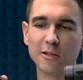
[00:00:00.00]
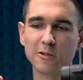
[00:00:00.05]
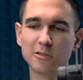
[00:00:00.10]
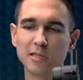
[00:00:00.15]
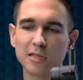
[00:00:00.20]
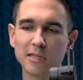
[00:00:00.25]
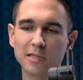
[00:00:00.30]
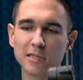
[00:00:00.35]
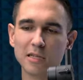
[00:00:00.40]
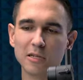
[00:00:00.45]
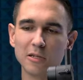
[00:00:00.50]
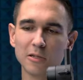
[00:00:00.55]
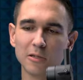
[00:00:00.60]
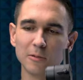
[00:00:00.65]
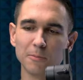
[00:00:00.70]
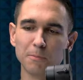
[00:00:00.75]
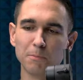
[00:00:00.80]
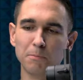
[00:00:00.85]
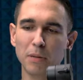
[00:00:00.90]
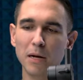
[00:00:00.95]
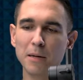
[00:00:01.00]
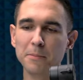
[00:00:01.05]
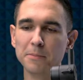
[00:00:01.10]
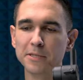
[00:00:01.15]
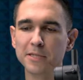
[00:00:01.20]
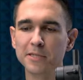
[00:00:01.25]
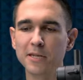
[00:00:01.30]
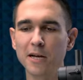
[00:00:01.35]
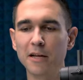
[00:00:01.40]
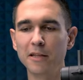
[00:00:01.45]
there's these little
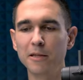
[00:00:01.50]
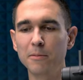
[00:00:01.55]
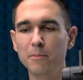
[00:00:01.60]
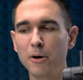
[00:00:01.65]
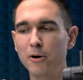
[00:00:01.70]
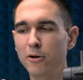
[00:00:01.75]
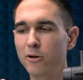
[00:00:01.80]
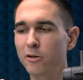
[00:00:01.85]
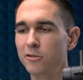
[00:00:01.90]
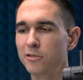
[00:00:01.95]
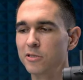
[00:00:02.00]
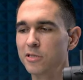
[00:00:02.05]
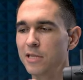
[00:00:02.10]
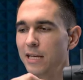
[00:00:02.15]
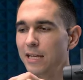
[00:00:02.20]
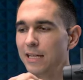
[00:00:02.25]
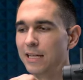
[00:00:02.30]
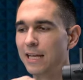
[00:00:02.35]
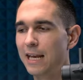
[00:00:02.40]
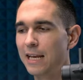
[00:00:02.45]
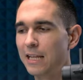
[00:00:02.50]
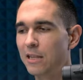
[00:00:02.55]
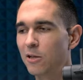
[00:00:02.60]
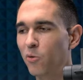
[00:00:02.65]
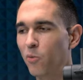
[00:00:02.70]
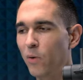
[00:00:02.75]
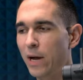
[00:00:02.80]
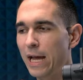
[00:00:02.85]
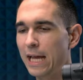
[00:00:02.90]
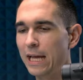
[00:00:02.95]
bumps on the motors that get in the
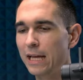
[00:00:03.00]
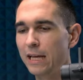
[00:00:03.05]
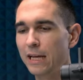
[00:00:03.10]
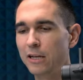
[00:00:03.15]
way,